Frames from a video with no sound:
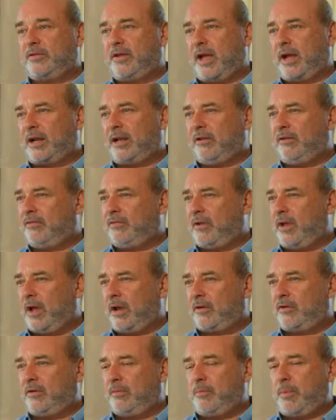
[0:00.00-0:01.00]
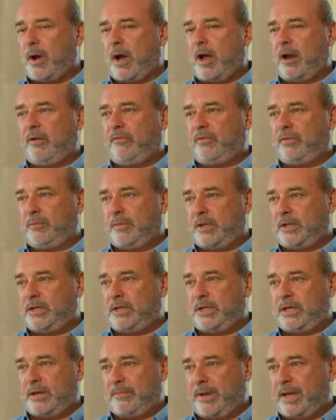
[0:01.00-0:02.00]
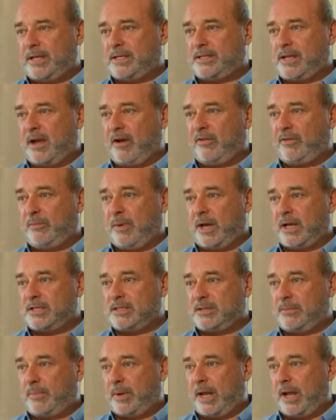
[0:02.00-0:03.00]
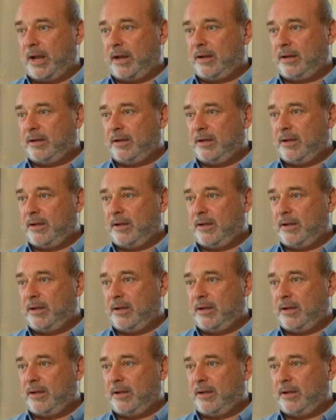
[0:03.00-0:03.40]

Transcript: is actually part of the Montego Bay South Master Plan,